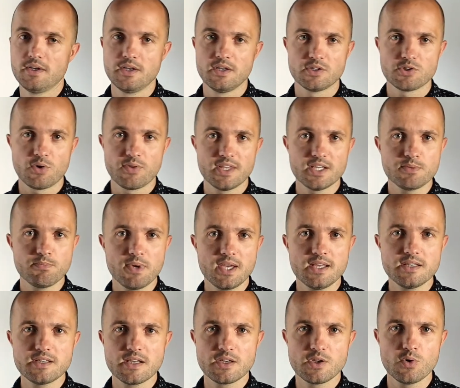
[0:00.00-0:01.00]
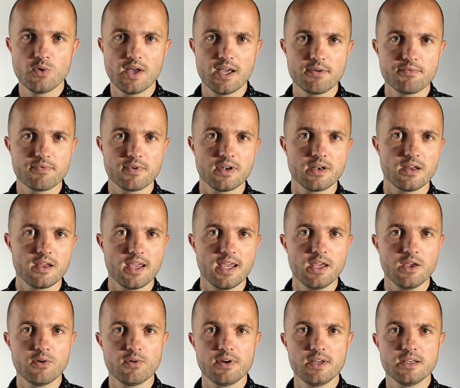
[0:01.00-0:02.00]
So this means that you'll have an
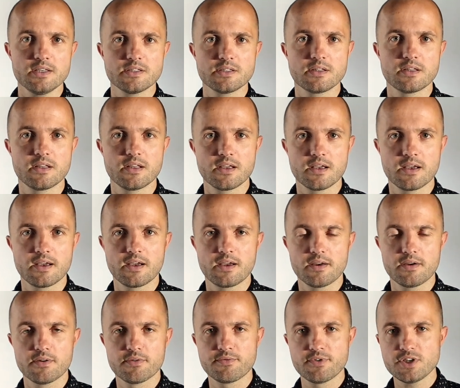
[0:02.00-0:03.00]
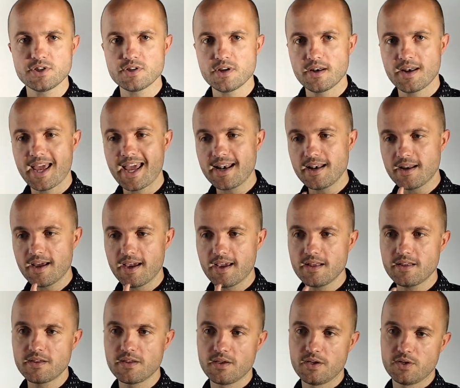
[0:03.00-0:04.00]
increased vision at
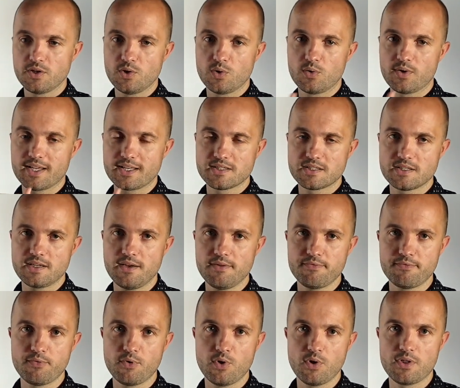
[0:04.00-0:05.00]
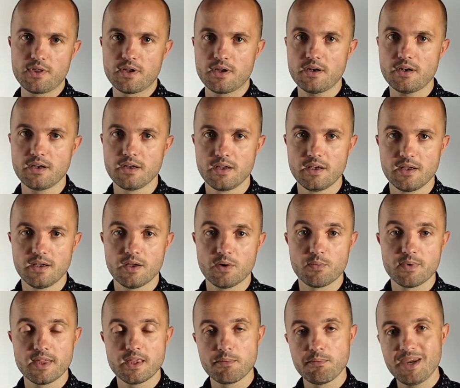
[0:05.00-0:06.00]
night. You can see further
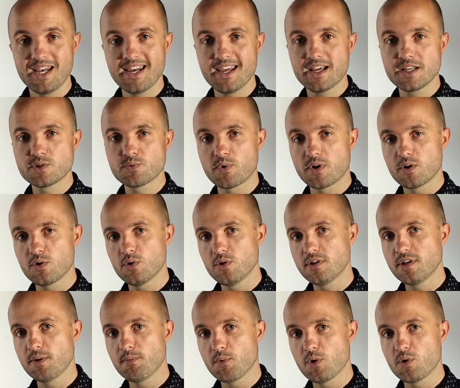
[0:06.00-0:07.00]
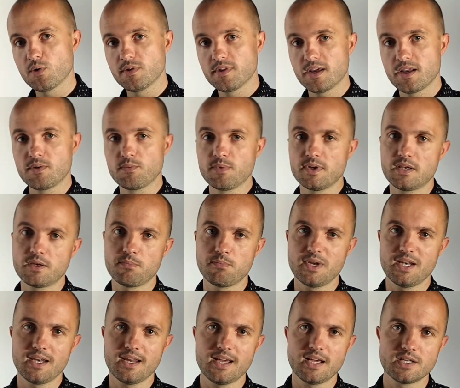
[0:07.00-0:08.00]
with the Mini H1 Ultimo than with the
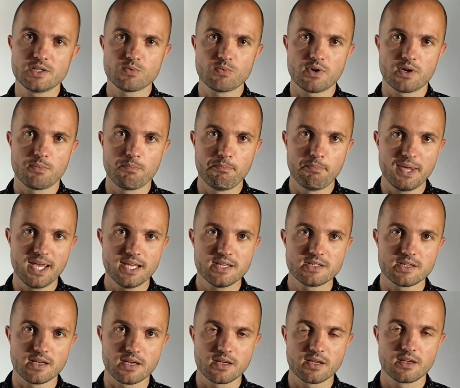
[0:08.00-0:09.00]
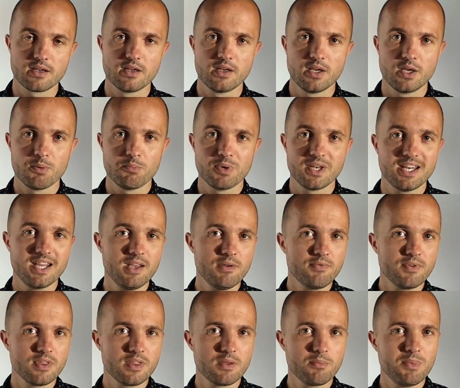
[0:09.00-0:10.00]
Mini H1 Basic. But
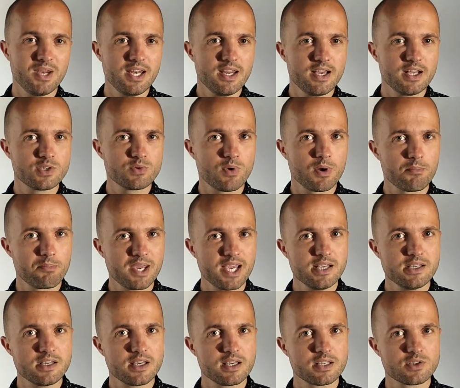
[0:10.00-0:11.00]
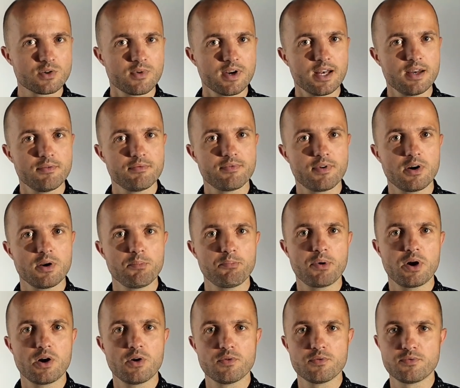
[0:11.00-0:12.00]
even the Mini H1 Basic is already very
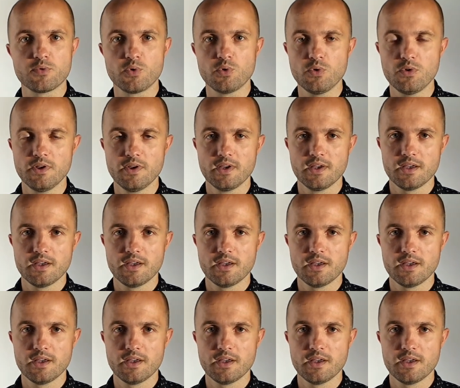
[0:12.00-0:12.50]
powerful.